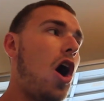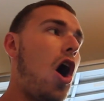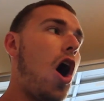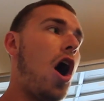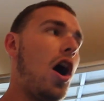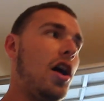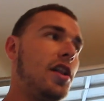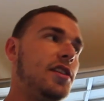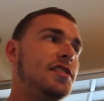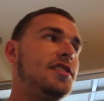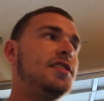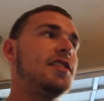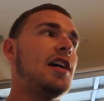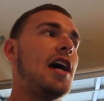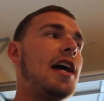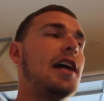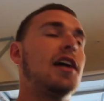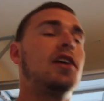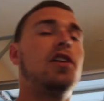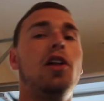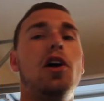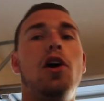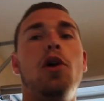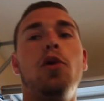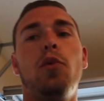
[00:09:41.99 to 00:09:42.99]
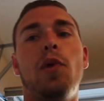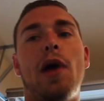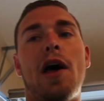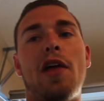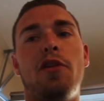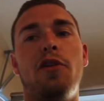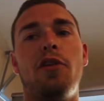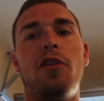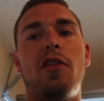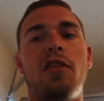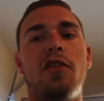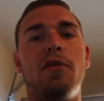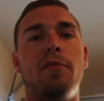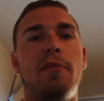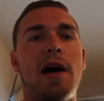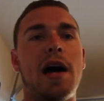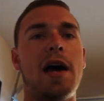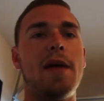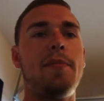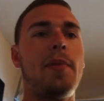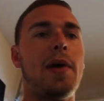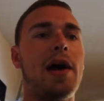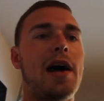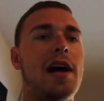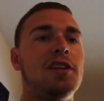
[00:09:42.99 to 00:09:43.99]
on Cyclone rather than the
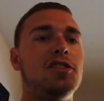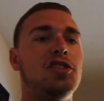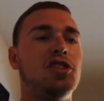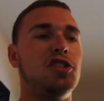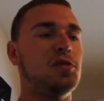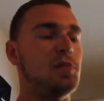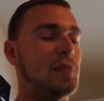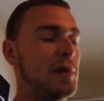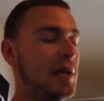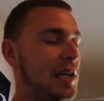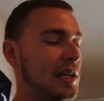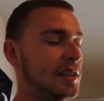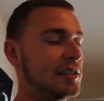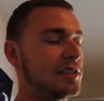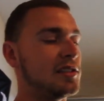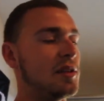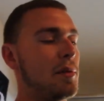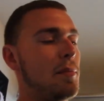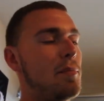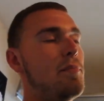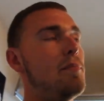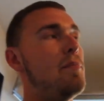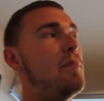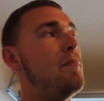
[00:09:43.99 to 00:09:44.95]
bypass, just because it's a